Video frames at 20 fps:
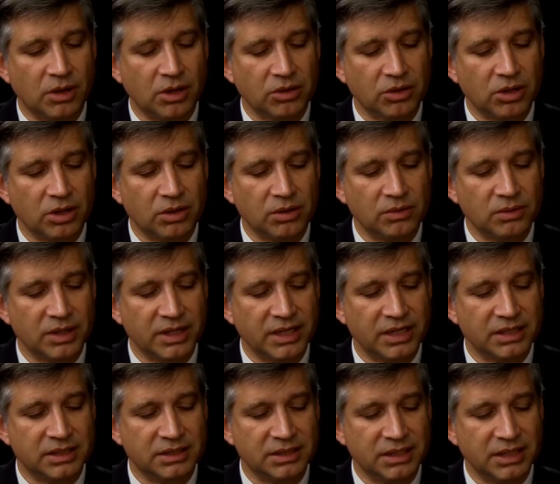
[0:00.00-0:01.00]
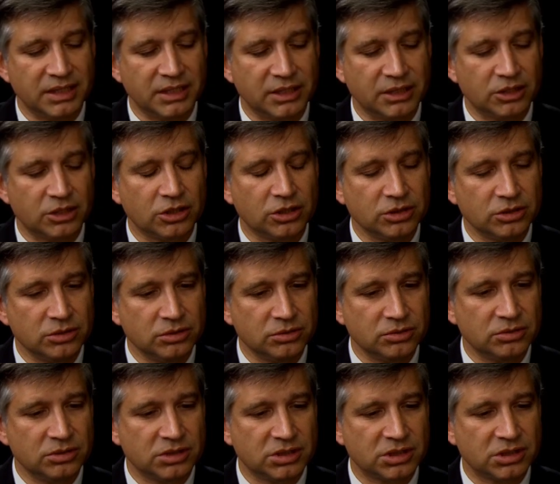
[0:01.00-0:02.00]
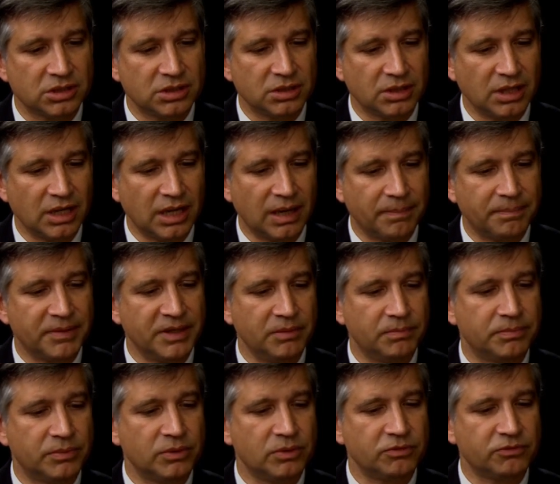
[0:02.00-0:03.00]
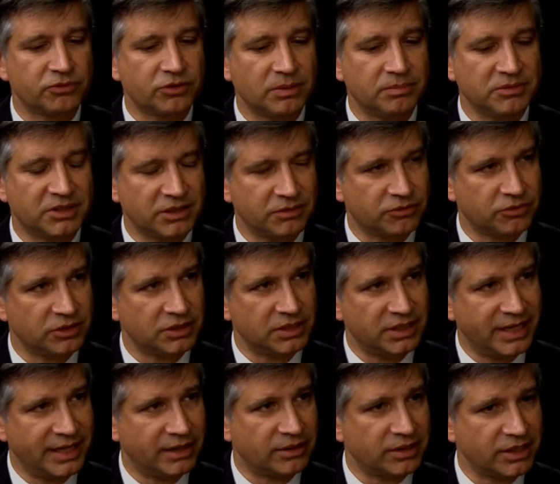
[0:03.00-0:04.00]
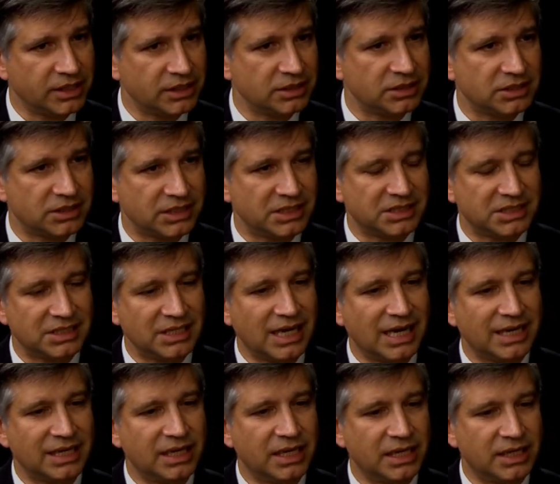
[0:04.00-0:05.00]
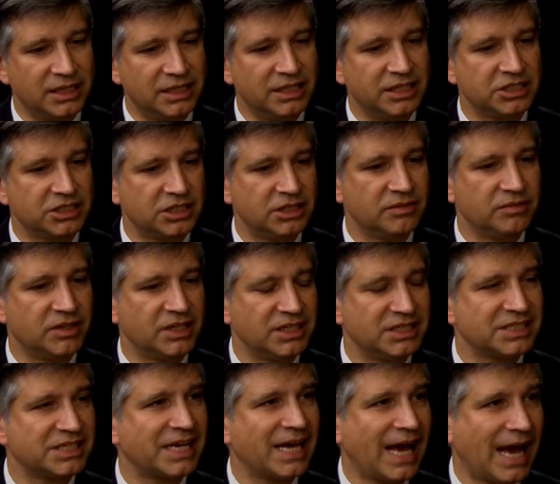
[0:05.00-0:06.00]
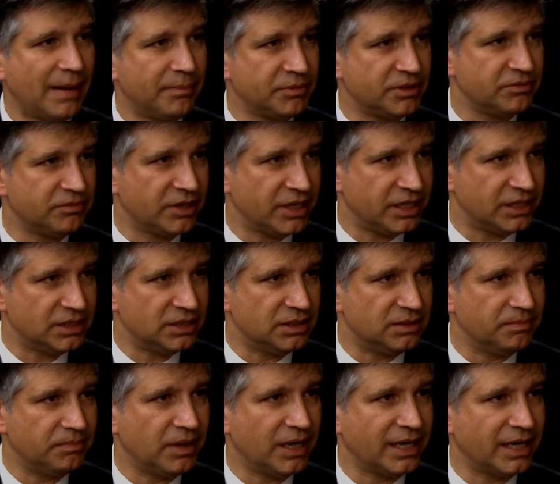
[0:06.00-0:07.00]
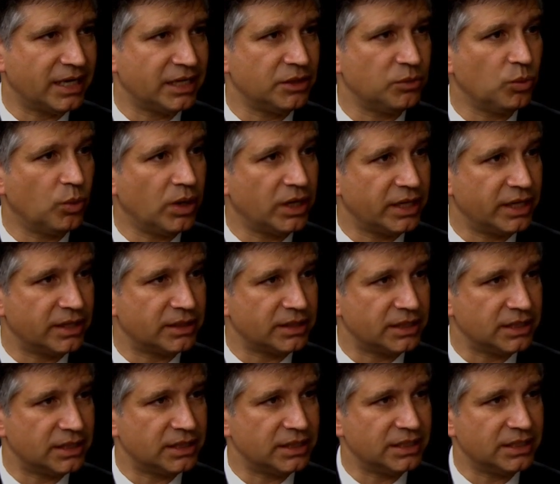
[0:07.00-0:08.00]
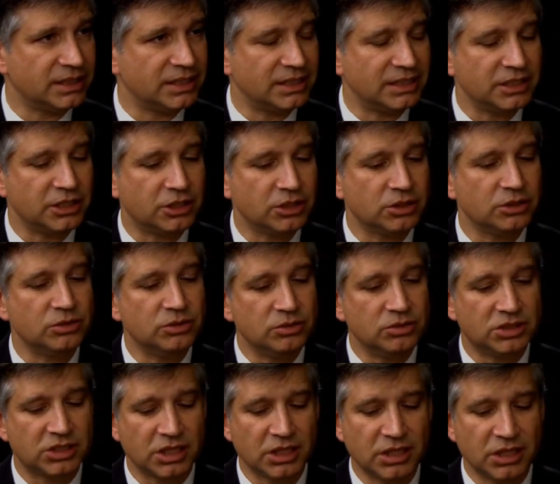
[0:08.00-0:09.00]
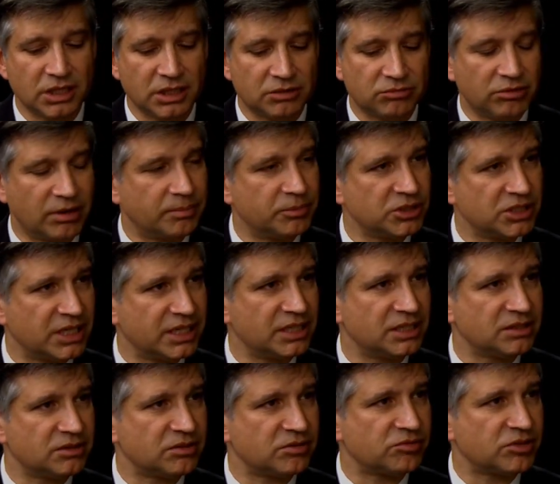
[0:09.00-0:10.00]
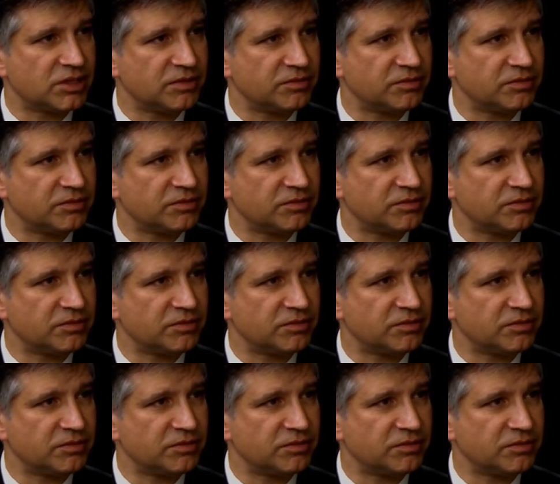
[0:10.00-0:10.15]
Although it includes people from different areas, it's not an initiative that is captivated by any one area. It includes representatives of